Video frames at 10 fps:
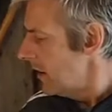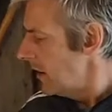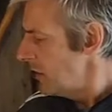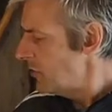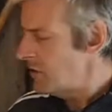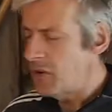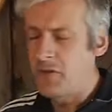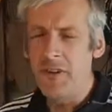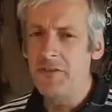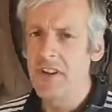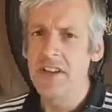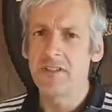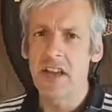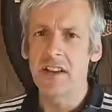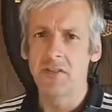It used to do 15
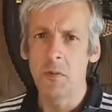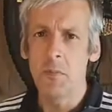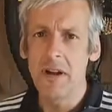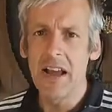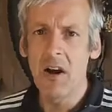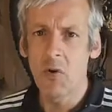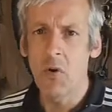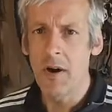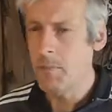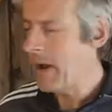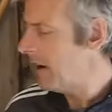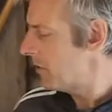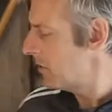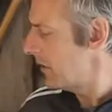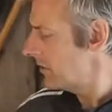seconds. It would bring it out quite powdery.